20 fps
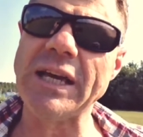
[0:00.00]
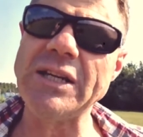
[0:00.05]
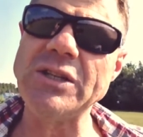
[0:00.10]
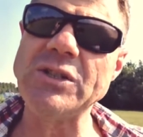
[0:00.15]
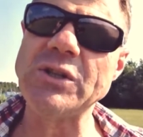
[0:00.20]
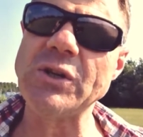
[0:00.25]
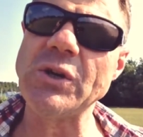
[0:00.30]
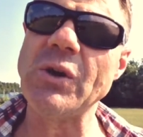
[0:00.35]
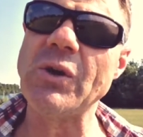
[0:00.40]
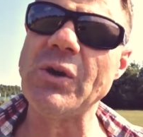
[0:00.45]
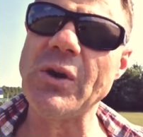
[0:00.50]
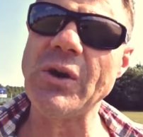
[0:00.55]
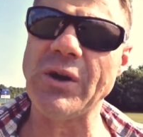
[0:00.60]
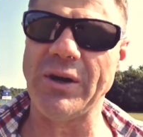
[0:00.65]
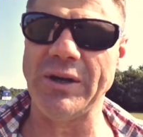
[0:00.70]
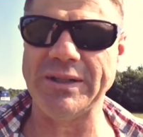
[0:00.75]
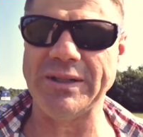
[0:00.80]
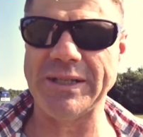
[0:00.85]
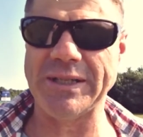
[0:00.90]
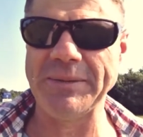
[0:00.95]
into your
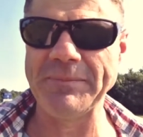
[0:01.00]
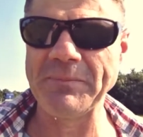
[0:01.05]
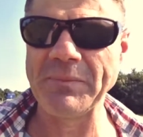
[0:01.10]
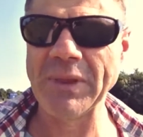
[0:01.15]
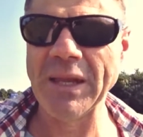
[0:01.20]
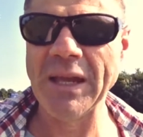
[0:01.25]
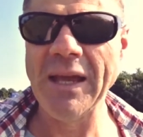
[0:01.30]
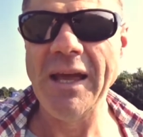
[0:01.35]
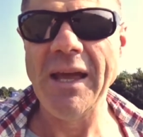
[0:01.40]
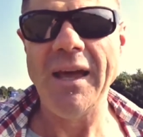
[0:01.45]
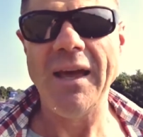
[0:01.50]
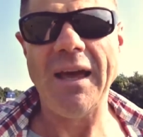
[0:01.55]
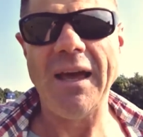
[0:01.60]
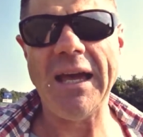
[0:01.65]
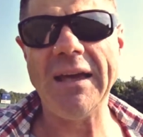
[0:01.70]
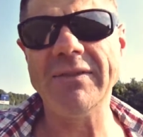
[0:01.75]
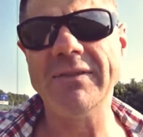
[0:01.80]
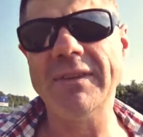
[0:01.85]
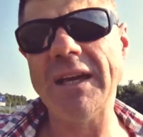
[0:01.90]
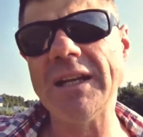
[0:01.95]
heart.
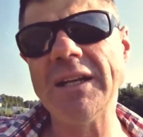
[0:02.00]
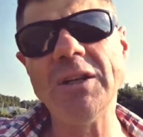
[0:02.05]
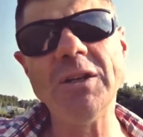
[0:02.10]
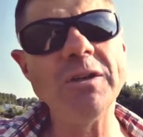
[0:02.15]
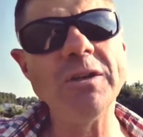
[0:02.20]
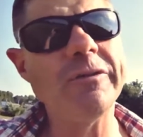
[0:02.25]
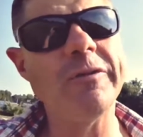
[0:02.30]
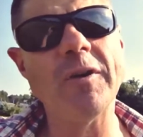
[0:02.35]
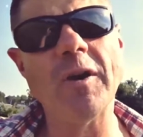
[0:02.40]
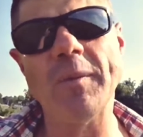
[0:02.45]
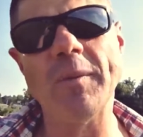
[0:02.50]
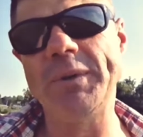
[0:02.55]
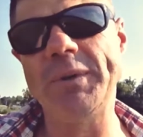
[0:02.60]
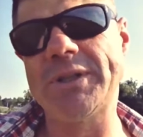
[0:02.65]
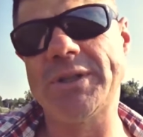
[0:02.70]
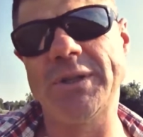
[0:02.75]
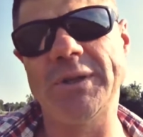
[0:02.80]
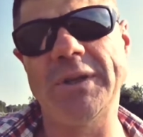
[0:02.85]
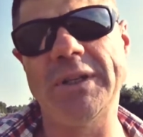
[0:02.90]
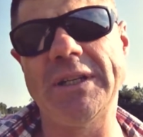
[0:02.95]
And then look for
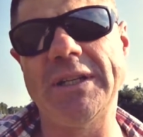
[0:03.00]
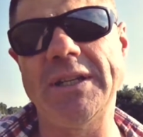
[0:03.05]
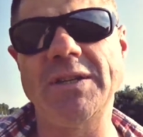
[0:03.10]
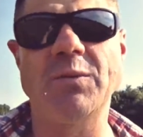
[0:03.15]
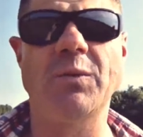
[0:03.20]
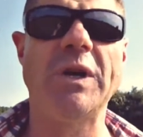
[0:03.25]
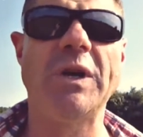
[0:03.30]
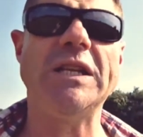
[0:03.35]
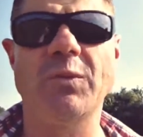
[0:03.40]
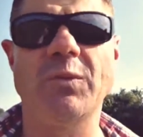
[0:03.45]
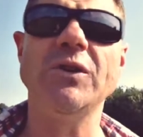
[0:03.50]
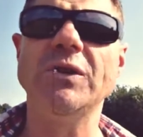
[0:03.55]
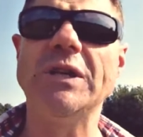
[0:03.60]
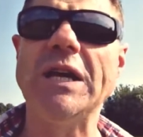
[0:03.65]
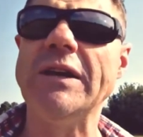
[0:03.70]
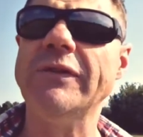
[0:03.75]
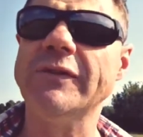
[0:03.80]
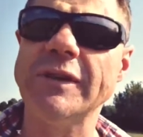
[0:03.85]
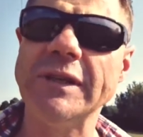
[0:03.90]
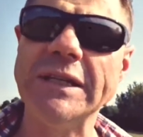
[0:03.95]
opportunities when you'd
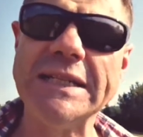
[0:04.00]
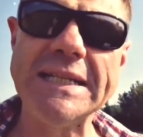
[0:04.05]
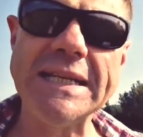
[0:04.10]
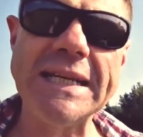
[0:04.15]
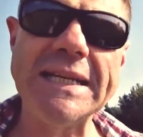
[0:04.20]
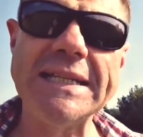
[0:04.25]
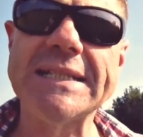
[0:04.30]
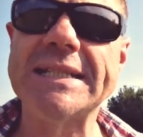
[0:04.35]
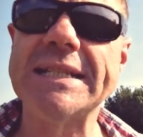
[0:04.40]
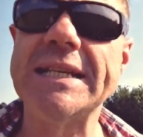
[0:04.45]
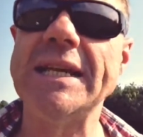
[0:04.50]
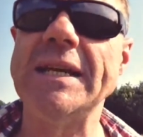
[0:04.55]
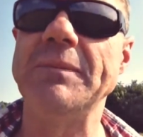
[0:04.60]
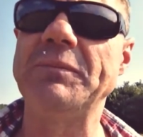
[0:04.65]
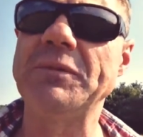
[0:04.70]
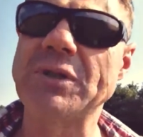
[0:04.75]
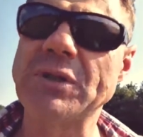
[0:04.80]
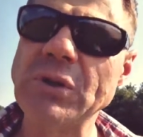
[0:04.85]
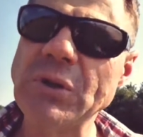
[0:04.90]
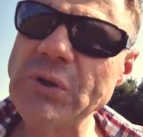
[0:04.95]
have to dig deep.
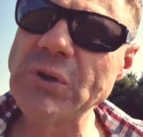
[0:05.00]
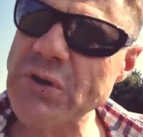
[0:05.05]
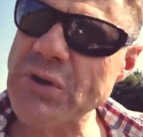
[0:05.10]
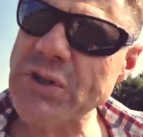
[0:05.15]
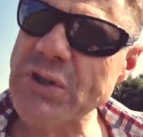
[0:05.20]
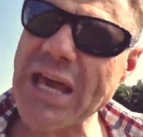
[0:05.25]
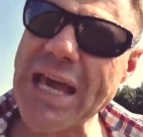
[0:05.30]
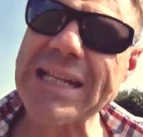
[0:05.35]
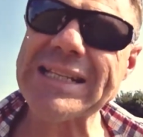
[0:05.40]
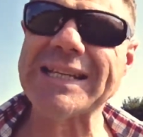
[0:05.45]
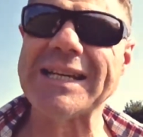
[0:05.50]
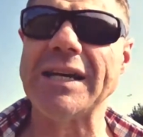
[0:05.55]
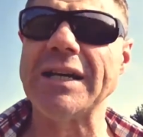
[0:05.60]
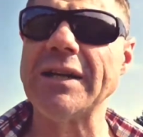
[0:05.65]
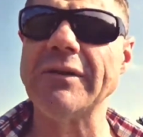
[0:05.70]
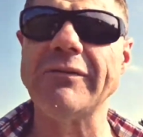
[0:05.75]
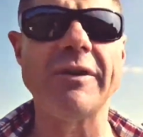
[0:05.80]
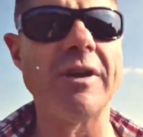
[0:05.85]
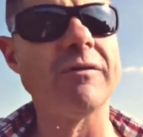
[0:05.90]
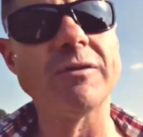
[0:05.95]
Use that
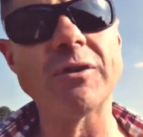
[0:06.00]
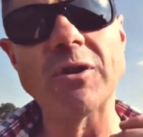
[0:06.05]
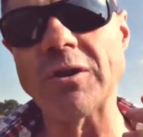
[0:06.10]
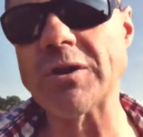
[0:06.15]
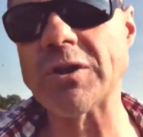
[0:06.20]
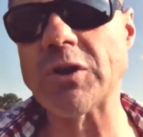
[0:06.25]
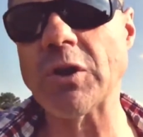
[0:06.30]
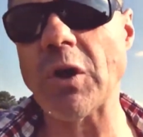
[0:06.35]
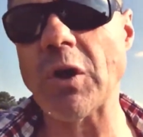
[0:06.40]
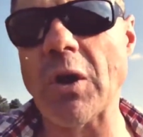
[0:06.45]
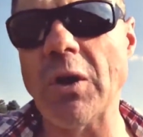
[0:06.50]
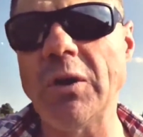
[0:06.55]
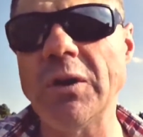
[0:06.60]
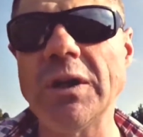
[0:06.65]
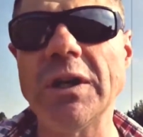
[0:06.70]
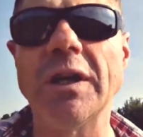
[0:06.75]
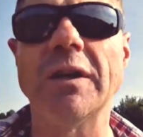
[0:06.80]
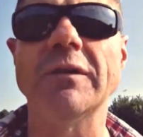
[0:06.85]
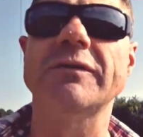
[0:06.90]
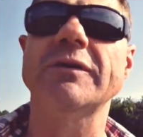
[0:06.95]
kind of love, not your
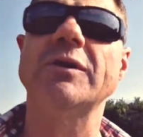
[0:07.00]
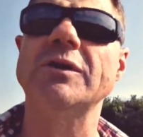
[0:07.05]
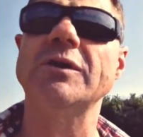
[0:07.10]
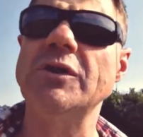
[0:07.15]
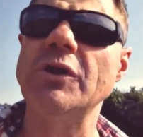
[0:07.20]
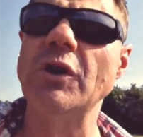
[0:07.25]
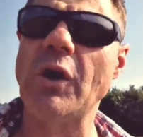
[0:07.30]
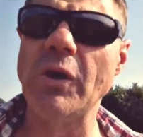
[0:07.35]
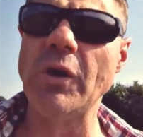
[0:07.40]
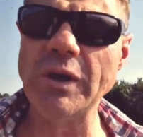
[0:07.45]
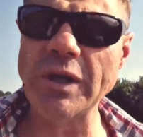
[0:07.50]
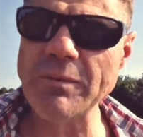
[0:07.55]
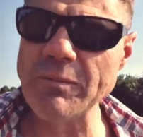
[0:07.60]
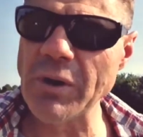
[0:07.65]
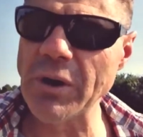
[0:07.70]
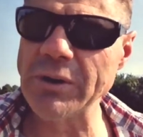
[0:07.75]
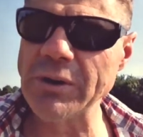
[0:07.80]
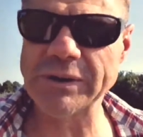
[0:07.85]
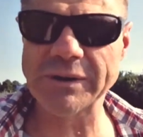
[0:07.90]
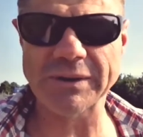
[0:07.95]
own love, not your own
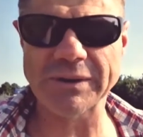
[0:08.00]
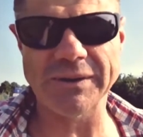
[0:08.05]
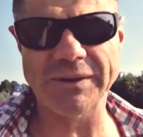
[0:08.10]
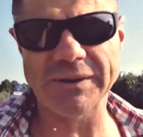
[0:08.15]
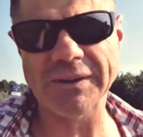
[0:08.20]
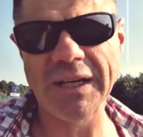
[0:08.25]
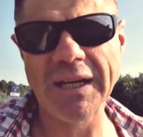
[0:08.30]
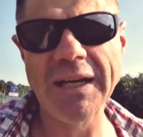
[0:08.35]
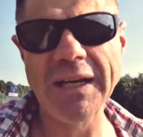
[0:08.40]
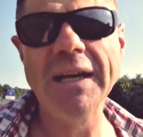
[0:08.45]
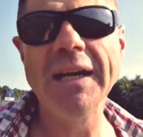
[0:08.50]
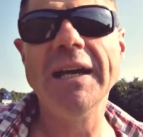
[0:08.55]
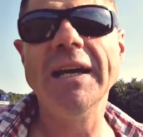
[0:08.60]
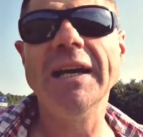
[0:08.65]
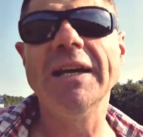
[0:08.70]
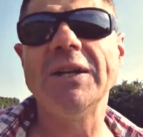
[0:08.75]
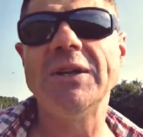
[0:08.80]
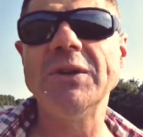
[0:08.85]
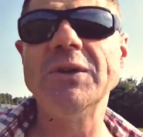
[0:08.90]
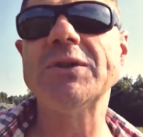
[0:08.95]
emotions.
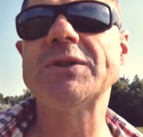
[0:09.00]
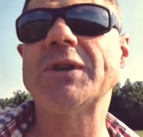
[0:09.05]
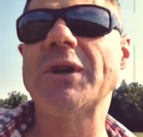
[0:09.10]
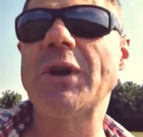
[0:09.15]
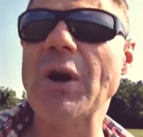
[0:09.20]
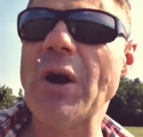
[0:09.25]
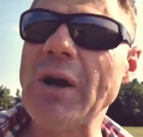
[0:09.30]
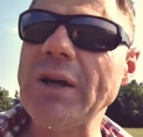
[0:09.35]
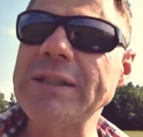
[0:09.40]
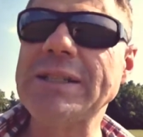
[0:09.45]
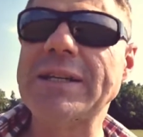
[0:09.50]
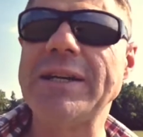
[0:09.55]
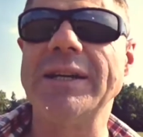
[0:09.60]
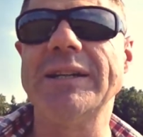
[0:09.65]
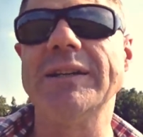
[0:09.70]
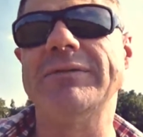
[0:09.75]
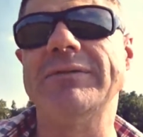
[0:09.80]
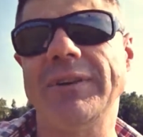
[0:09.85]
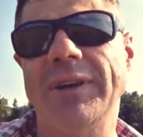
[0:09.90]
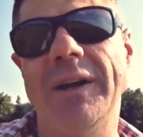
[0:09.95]
Use God kind of